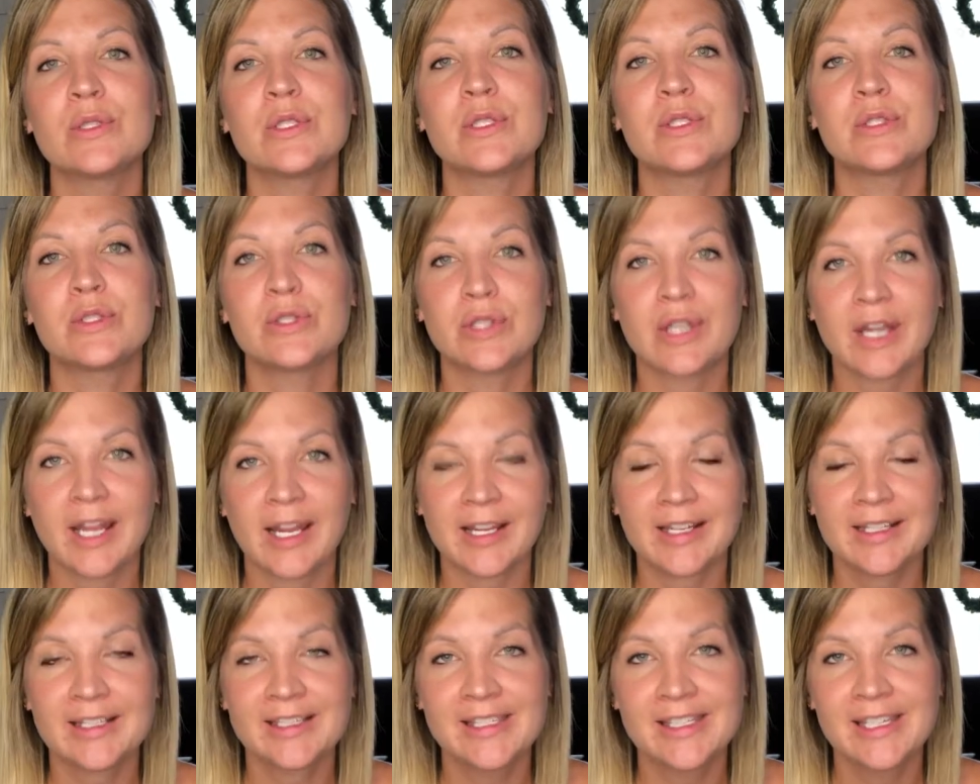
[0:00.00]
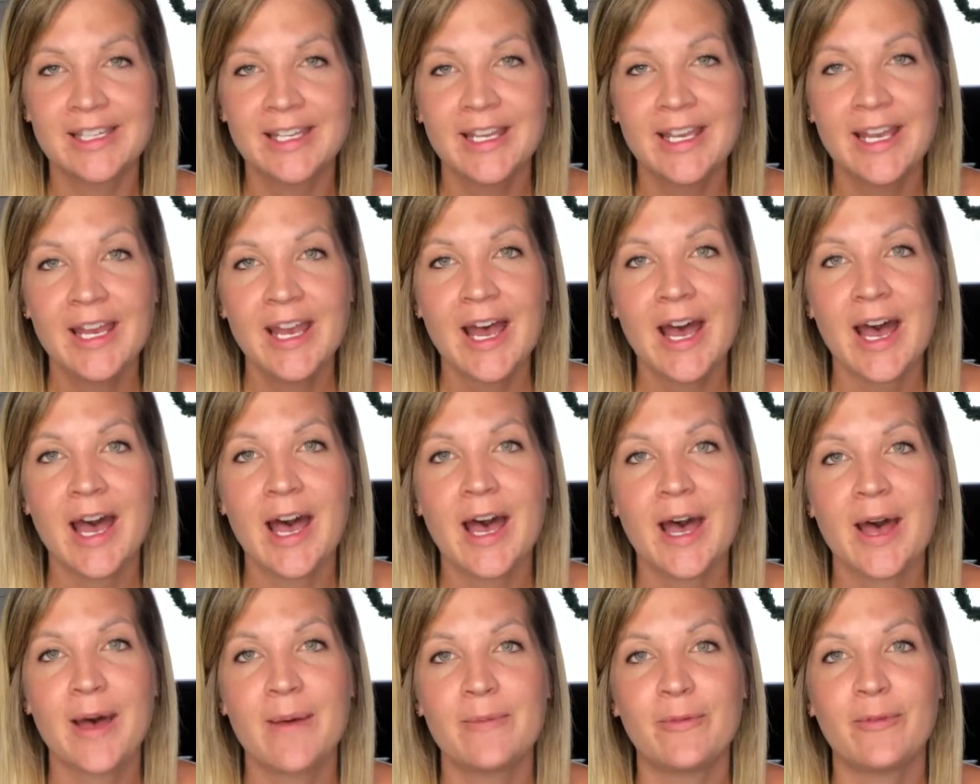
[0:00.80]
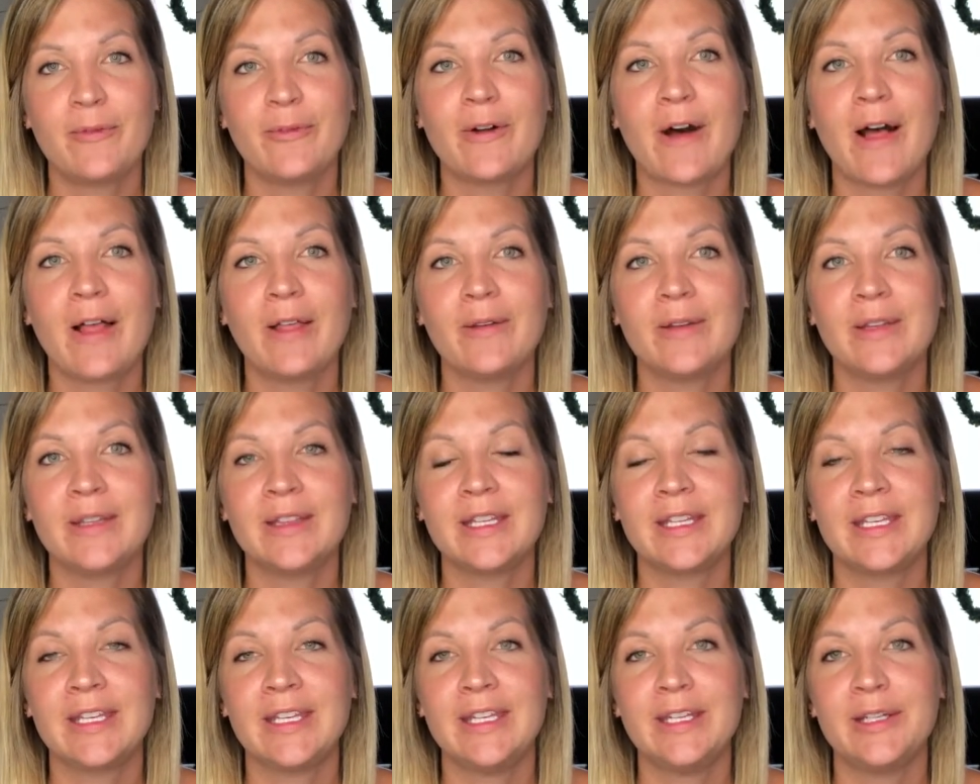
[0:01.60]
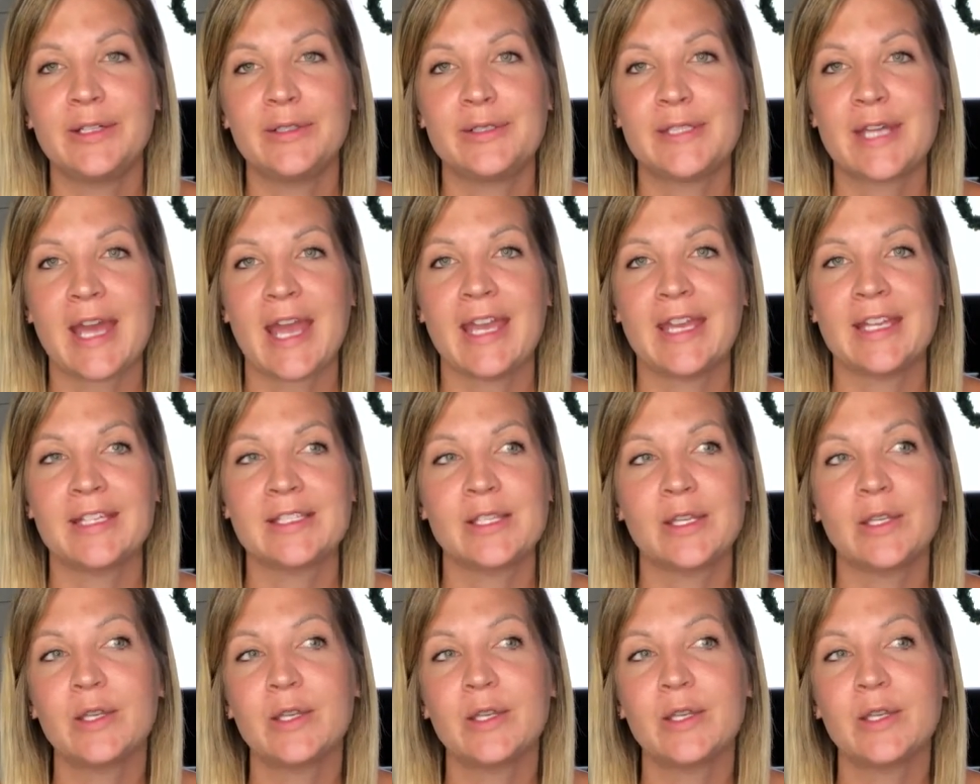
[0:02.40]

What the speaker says: strict following the keto diet.